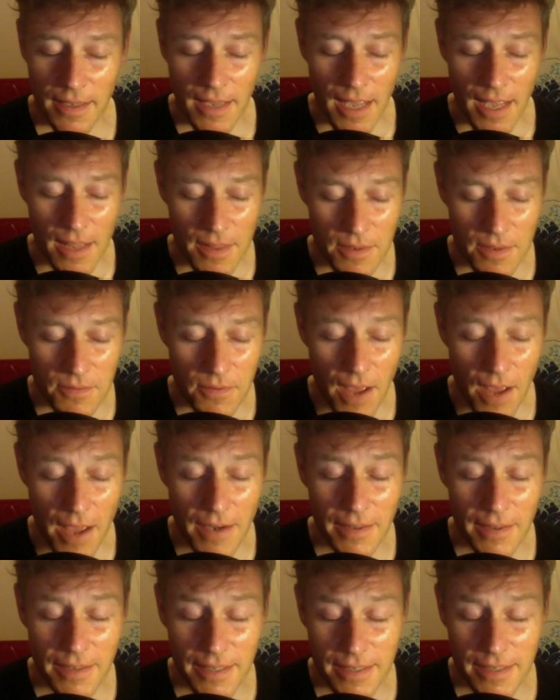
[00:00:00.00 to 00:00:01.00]
And then
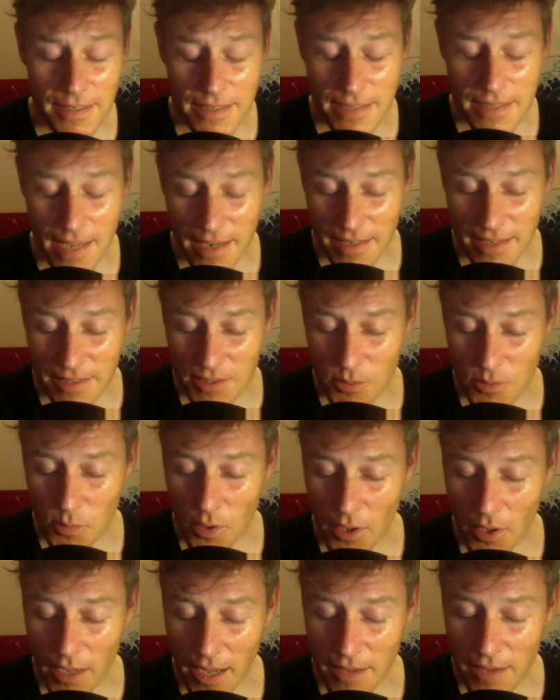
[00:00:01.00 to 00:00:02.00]
finally he decided to
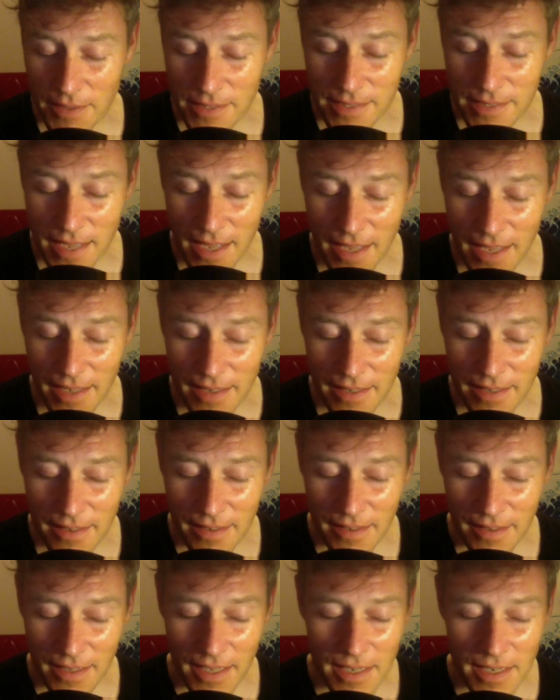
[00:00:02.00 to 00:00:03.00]
walk outside.
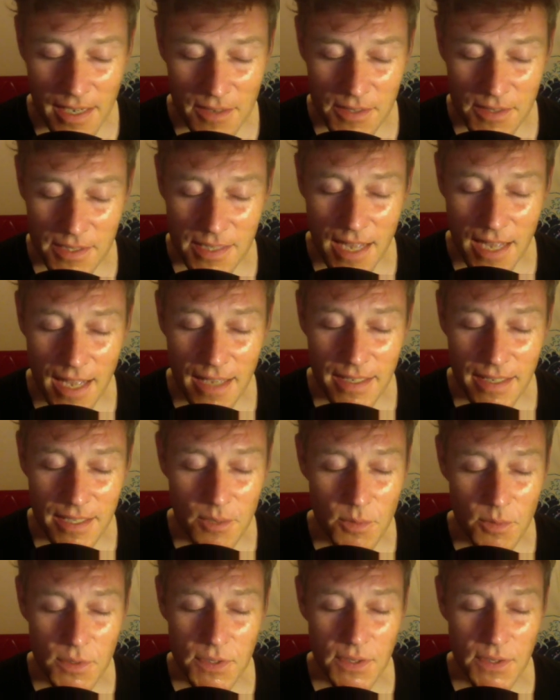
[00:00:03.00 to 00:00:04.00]
And outside he
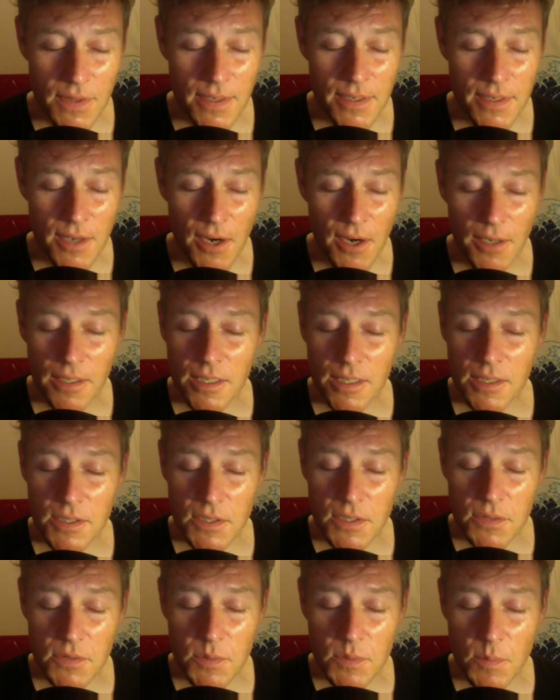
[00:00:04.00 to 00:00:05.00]
was in the darkness
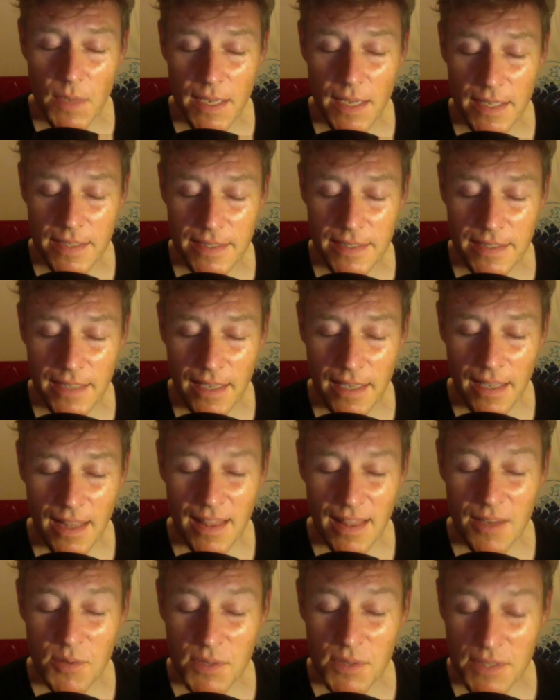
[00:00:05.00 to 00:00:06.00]
of space.
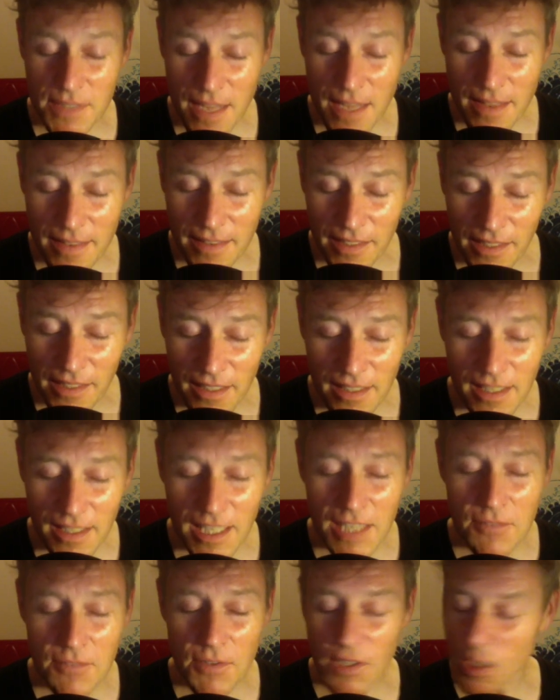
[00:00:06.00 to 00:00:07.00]
There was nothing.
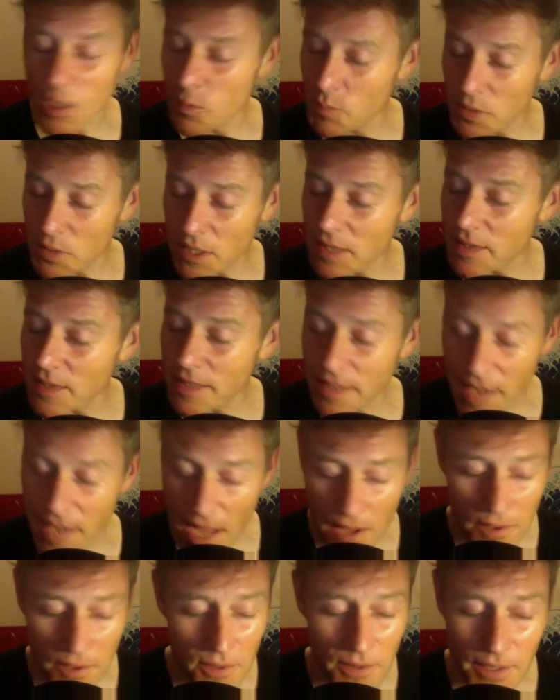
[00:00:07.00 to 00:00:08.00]
He felt completely and
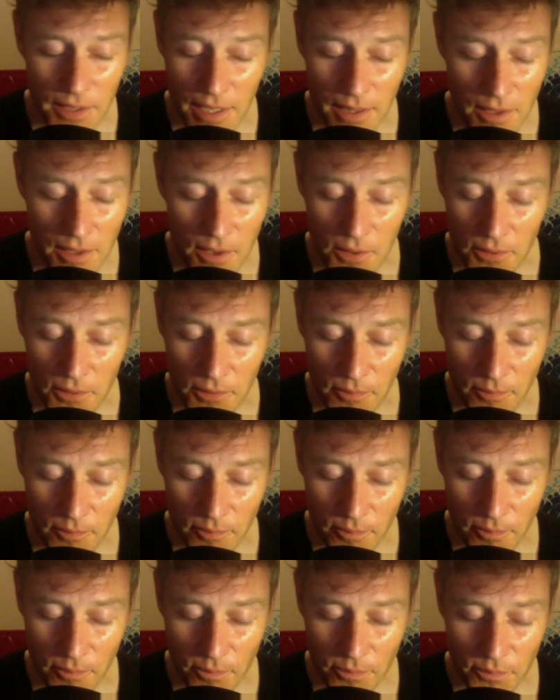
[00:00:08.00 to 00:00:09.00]
utterly alone.
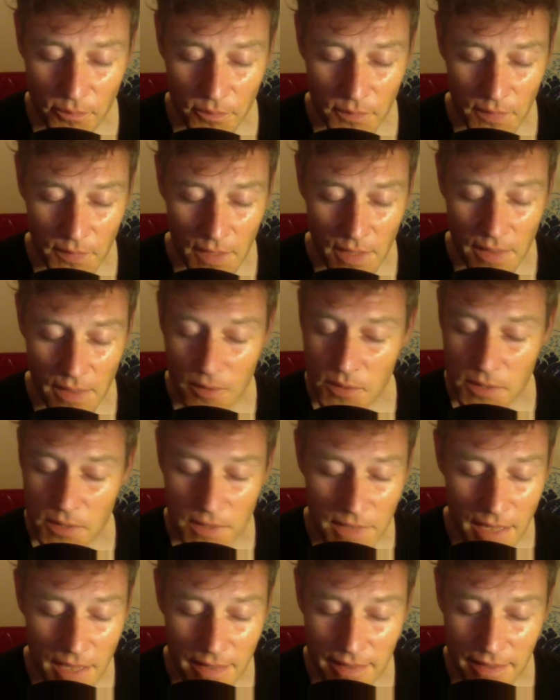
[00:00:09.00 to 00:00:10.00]
There was
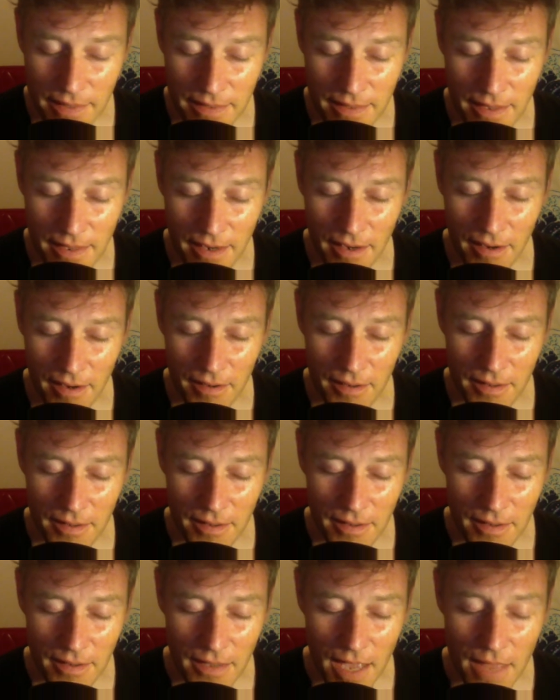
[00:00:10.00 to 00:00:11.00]
nothing there.
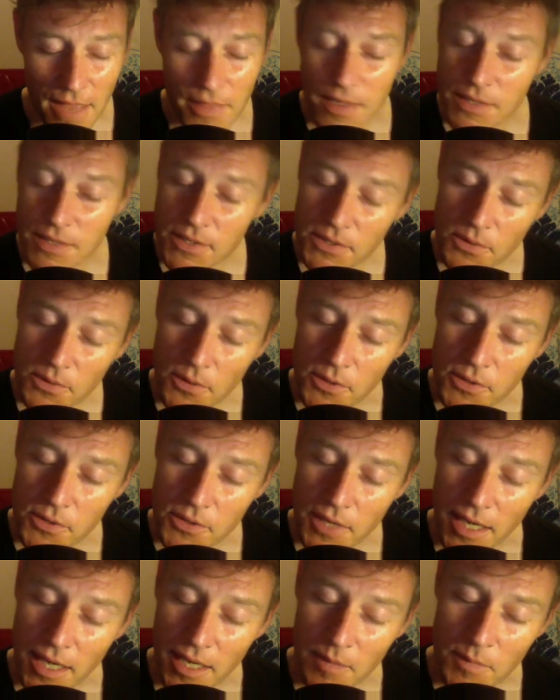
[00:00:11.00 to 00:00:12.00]
And then Source
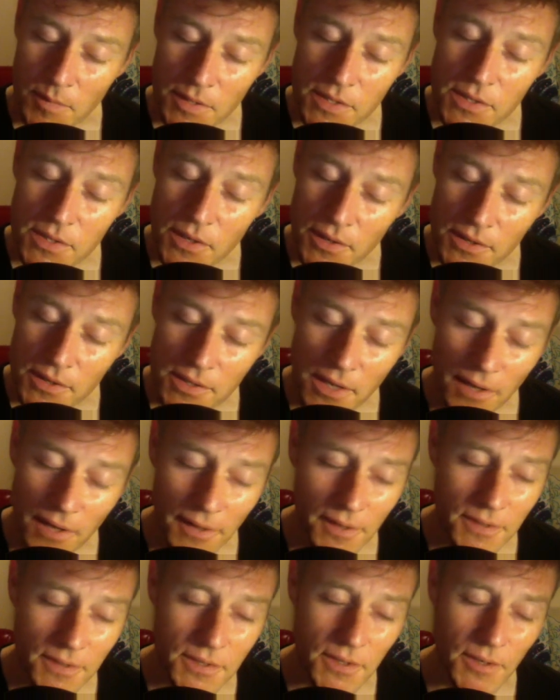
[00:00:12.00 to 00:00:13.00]
came and started
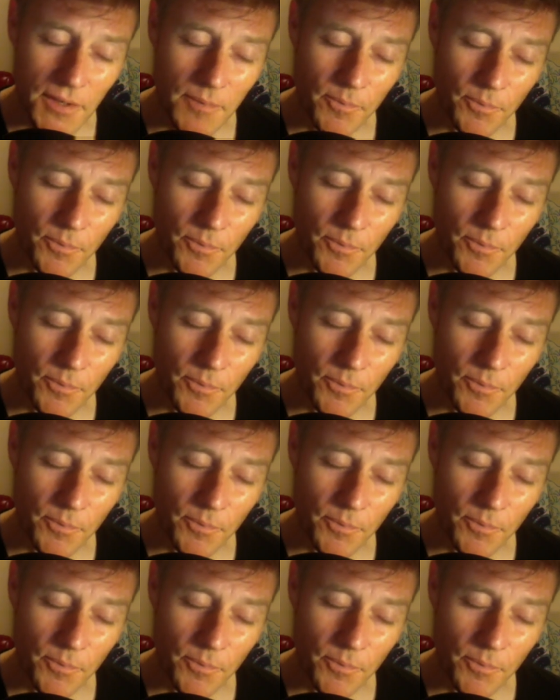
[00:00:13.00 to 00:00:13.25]
talking to him.